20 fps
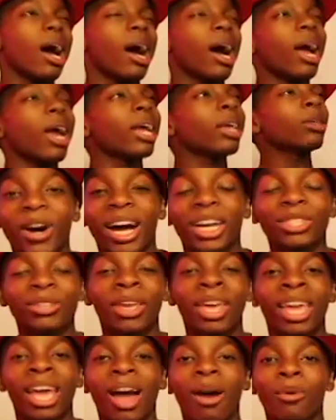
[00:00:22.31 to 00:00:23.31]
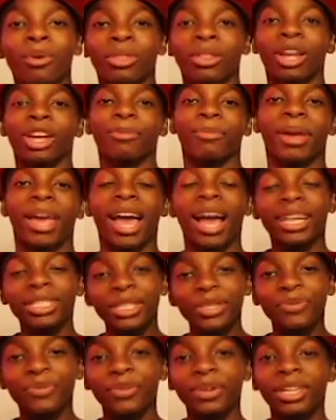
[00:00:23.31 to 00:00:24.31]
I just hang out with a lot of my
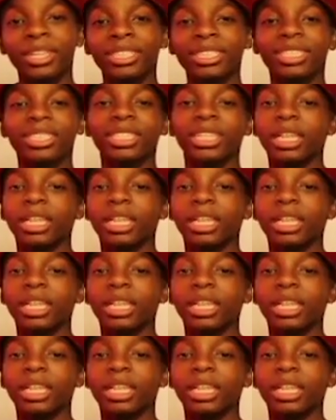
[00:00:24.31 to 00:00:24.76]
acting friends